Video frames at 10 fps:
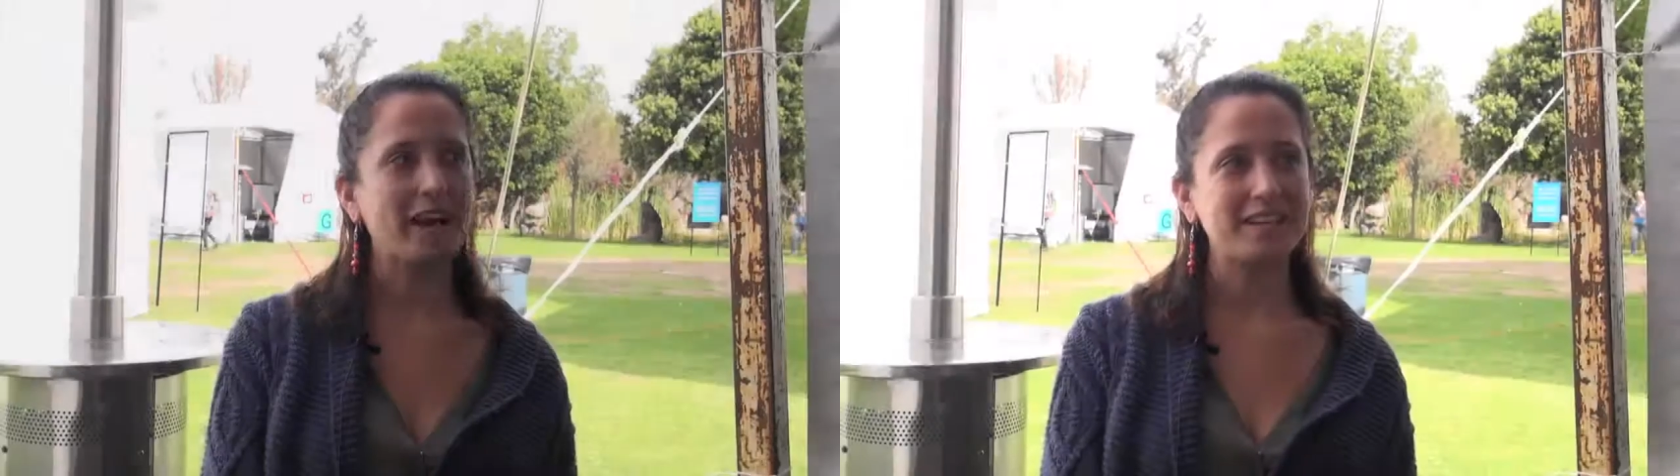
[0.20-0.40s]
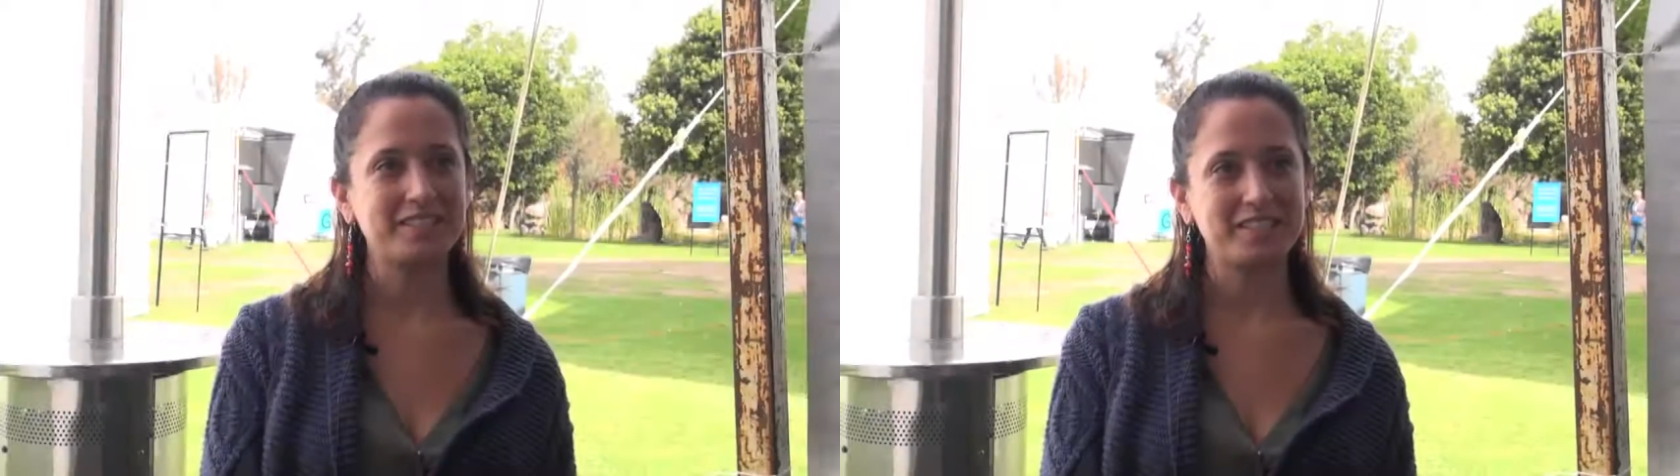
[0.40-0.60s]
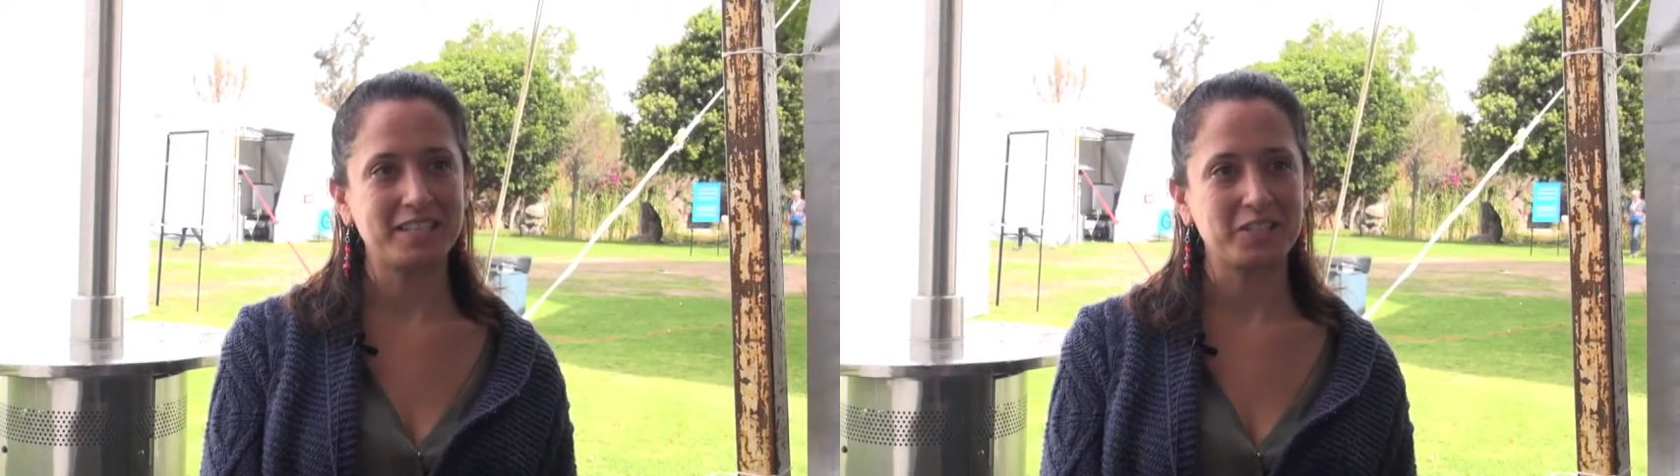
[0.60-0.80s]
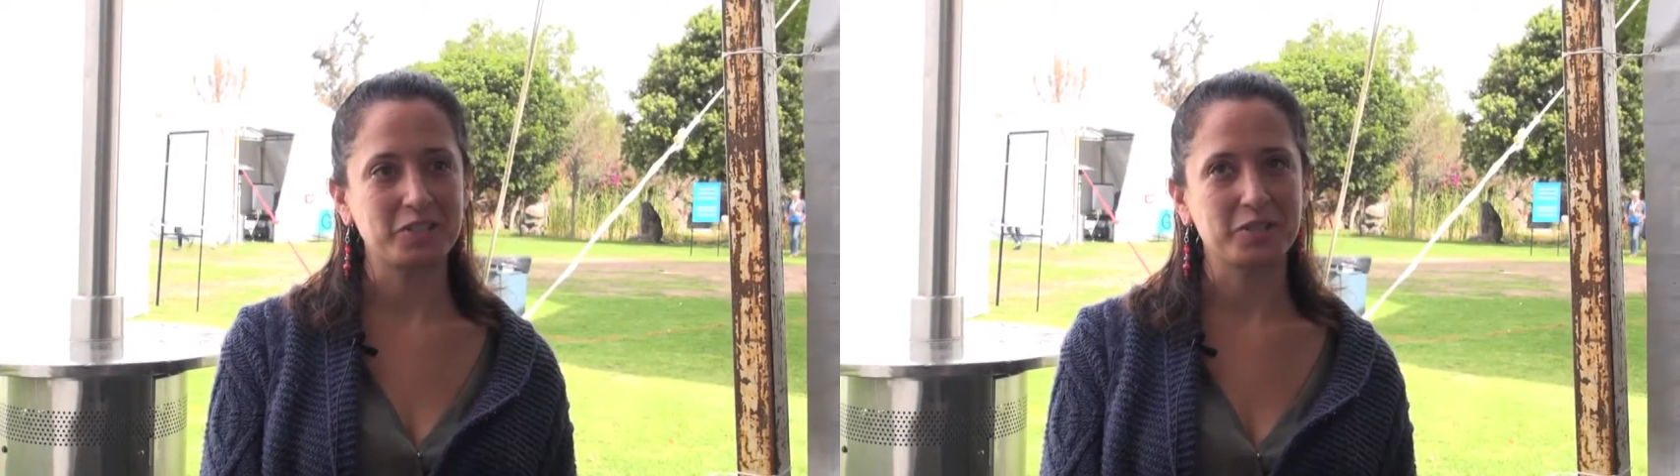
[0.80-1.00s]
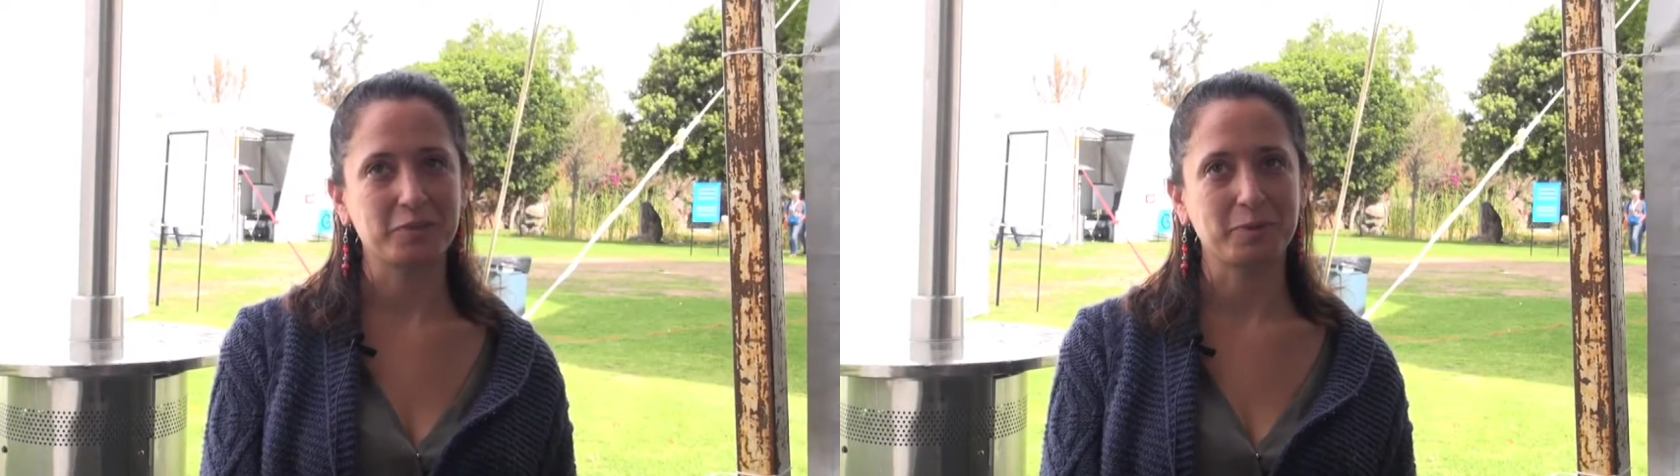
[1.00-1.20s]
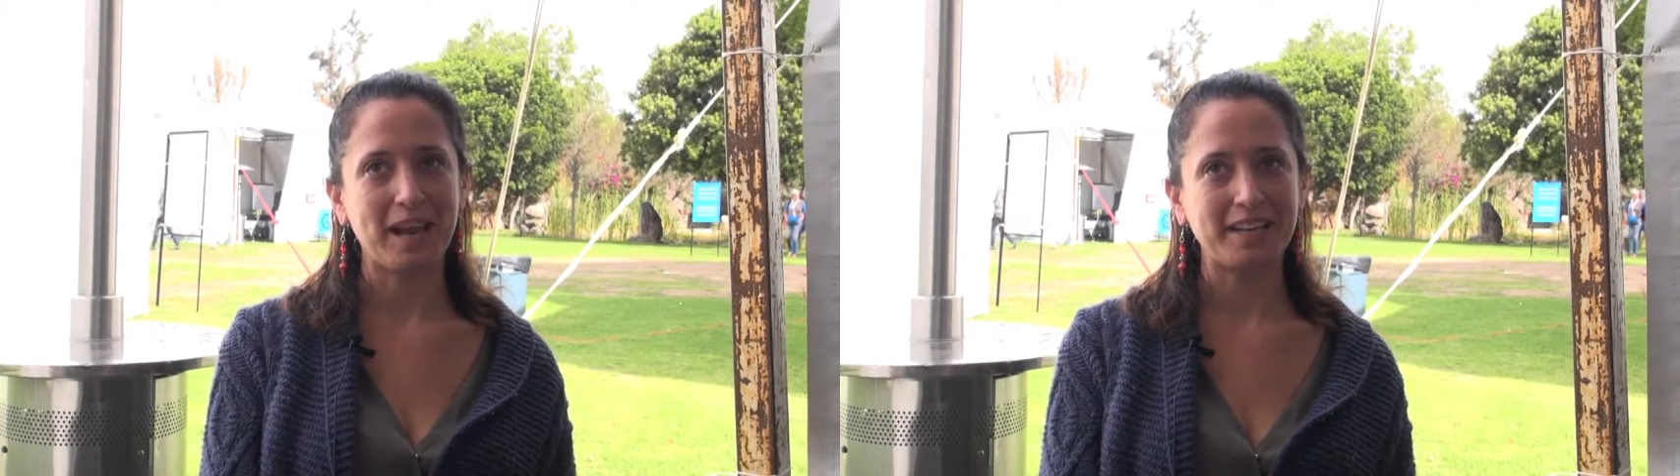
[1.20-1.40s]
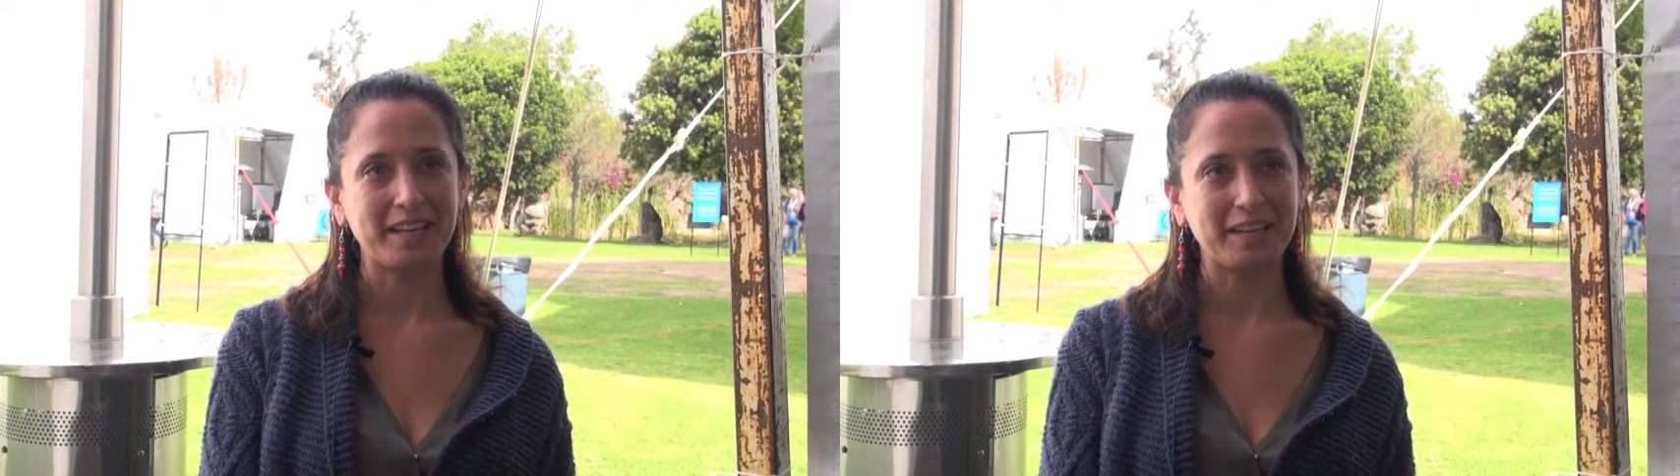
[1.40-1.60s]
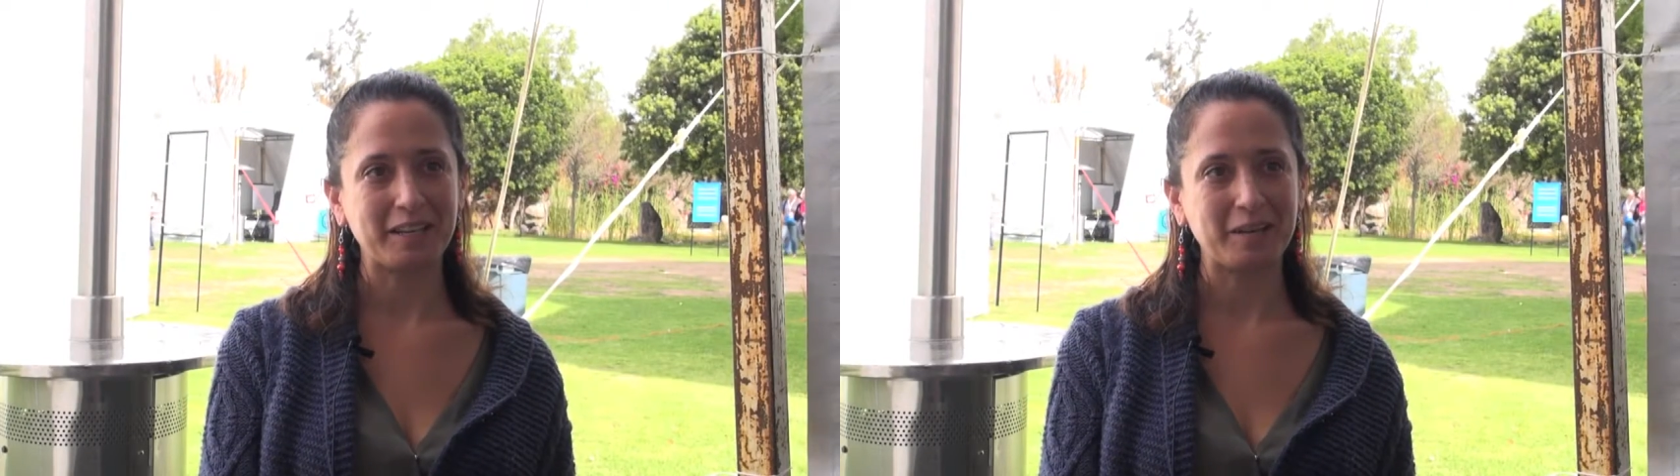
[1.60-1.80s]
I teach
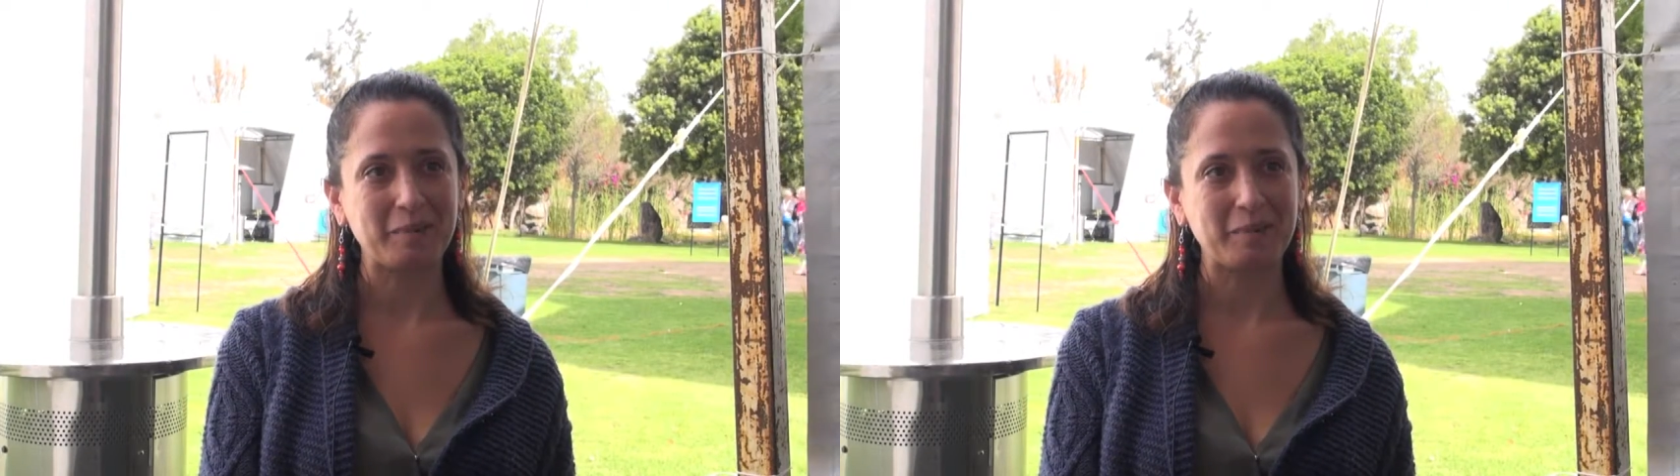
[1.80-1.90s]
writing,